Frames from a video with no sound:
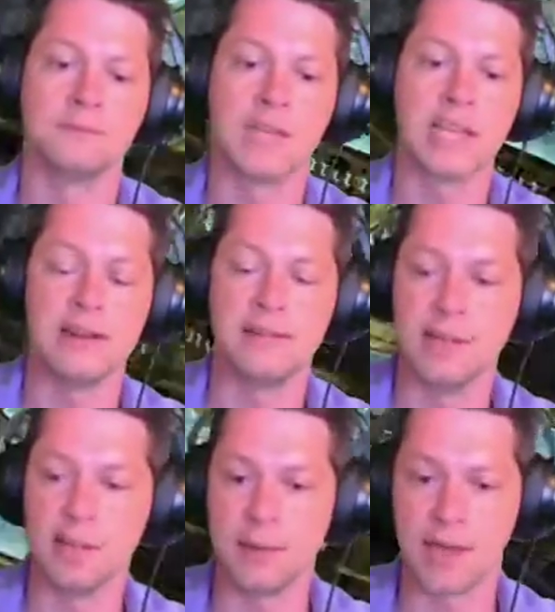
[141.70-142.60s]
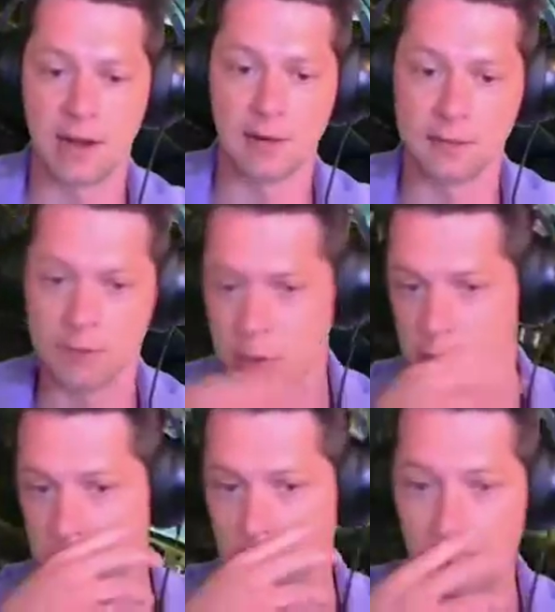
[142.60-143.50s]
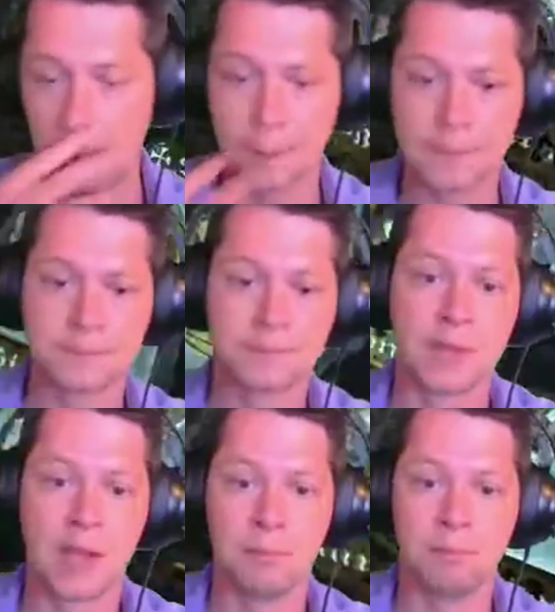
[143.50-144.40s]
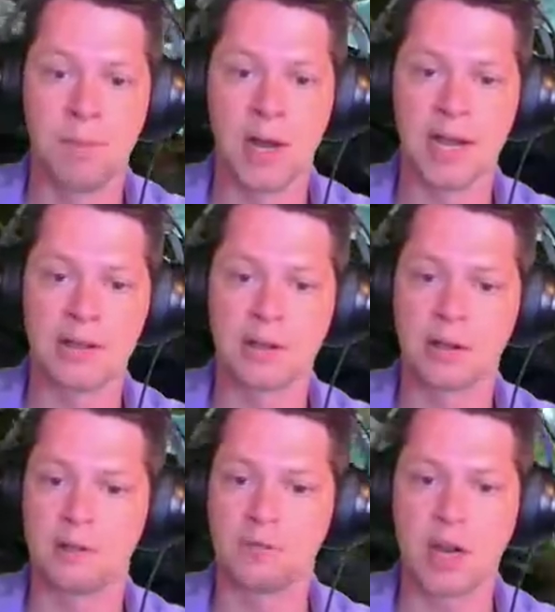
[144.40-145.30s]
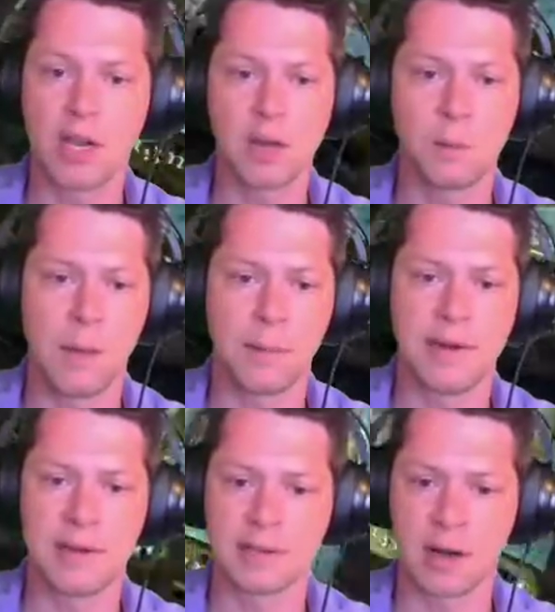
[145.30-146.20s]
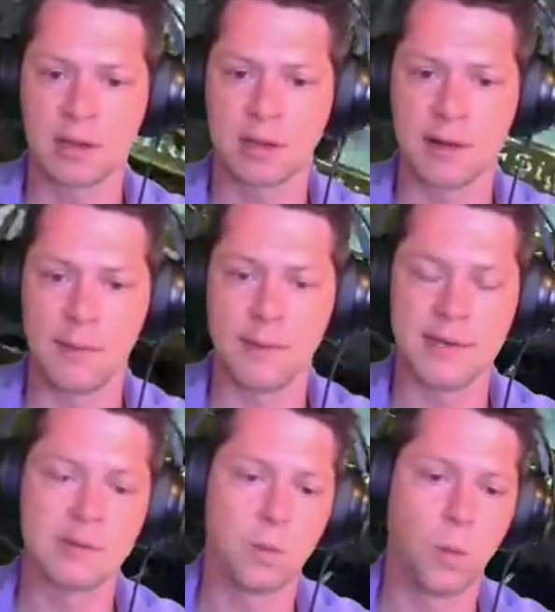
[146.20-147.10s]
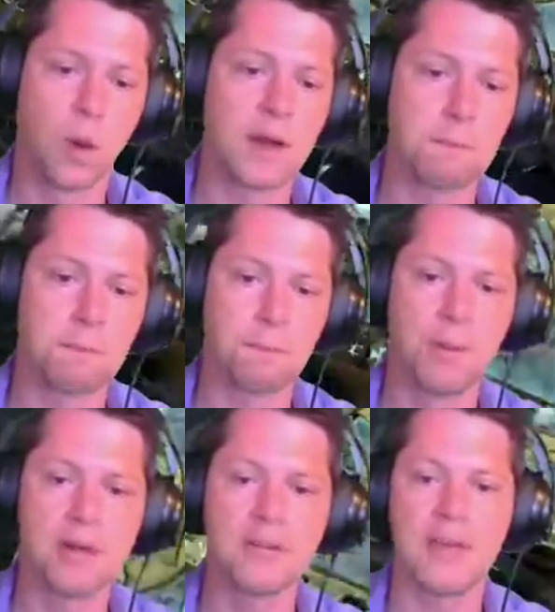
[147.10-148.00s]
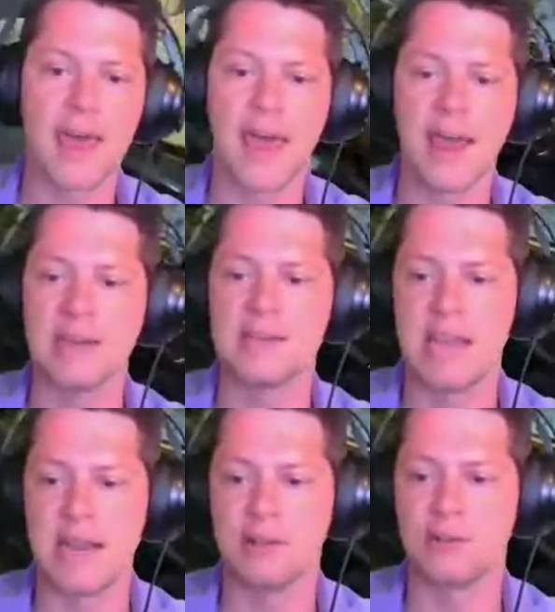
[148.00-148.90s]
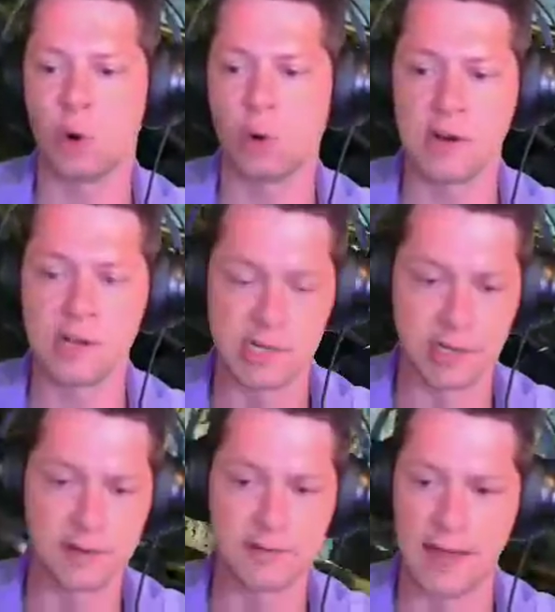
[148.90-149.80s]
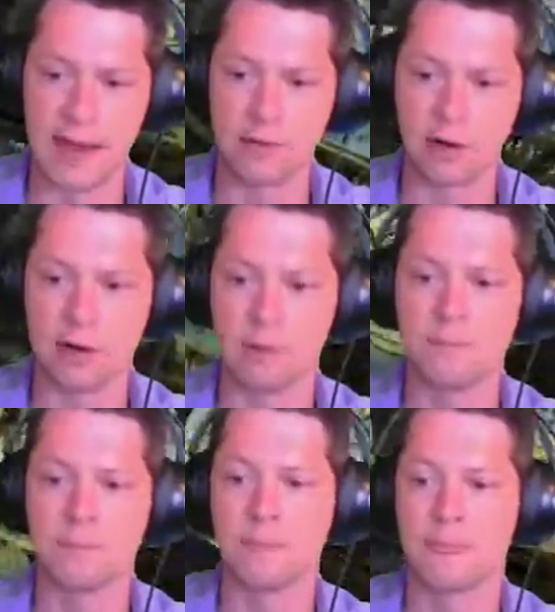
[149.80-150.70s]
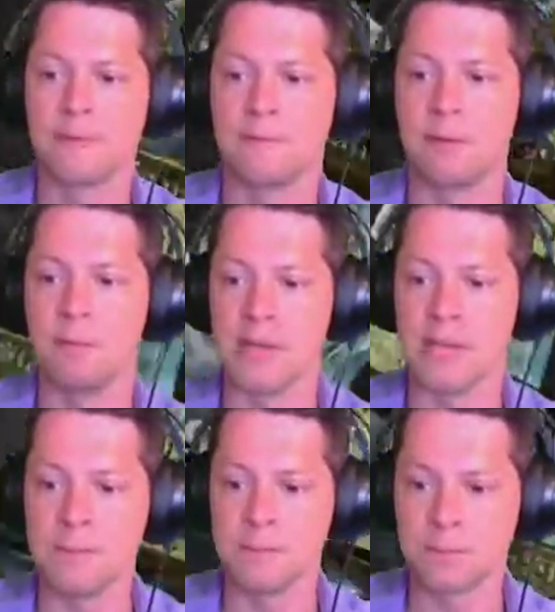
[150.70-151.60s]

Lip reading: it can still be kind of difficult. But it's a really good weapon, does a lot of good damage. What puts the edge into Sword and Shield's favor for me